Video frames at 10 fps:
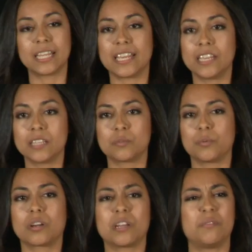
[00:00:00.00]
The kids
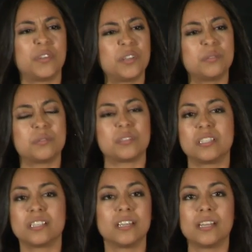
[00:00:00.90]
were
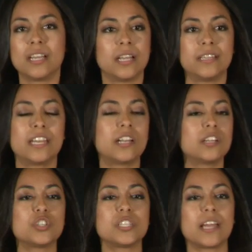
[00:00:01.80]
confused. They didn't
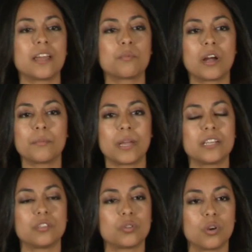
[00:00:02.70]
understand why we
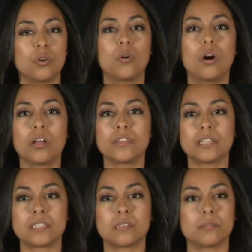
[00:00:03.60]
had to throw all
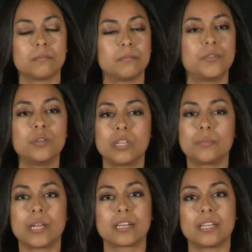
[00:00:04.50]
this food that
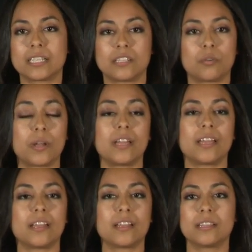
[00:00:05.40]
we had collected
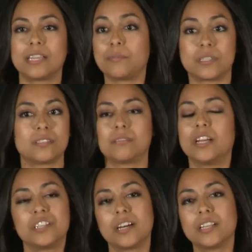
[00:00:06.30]
away that was
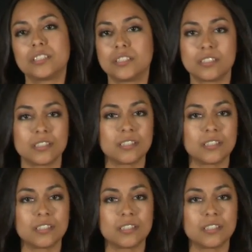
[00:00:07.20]
untouched.